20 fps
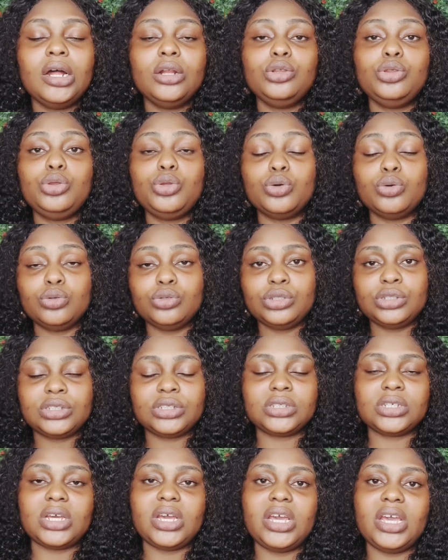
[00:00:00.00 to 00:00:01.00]

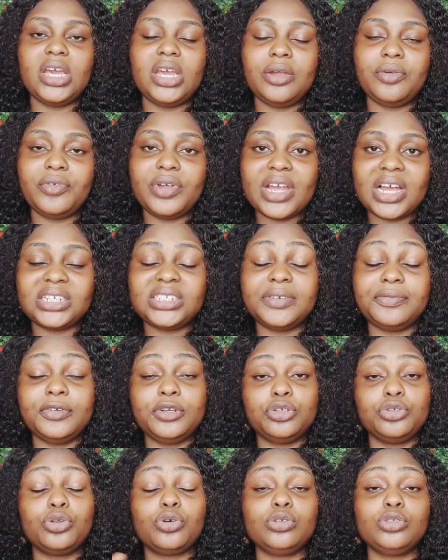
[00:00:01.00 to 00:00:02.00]
those areas if you
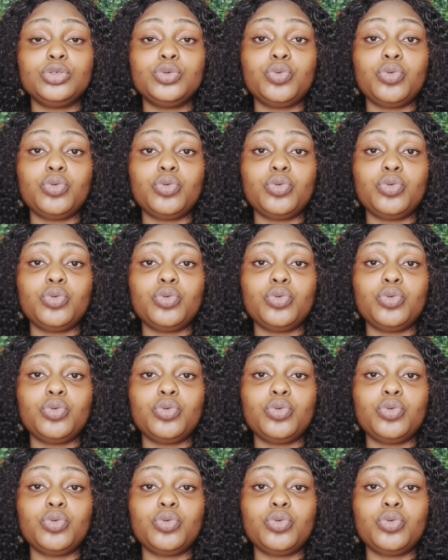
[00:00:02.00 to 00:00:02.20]
do not